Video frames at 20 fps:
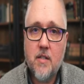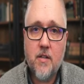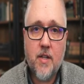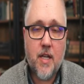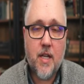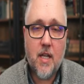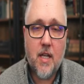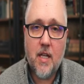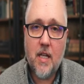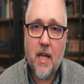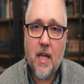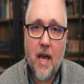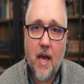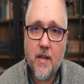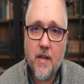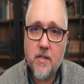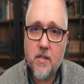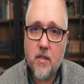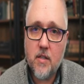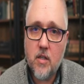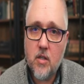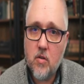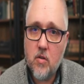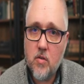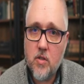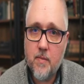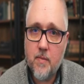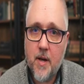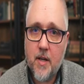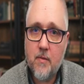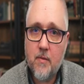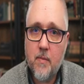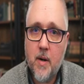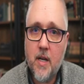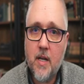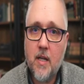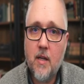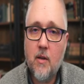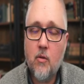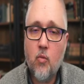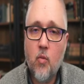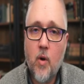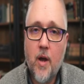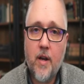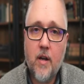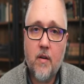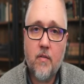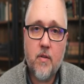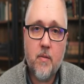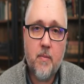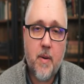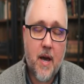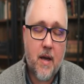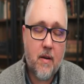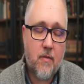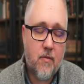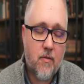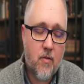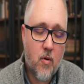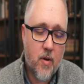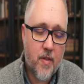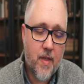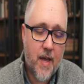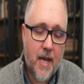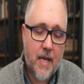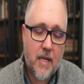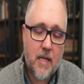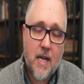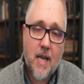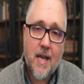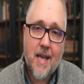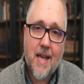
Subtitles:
and they can get a huge amount of money right off the bat for that.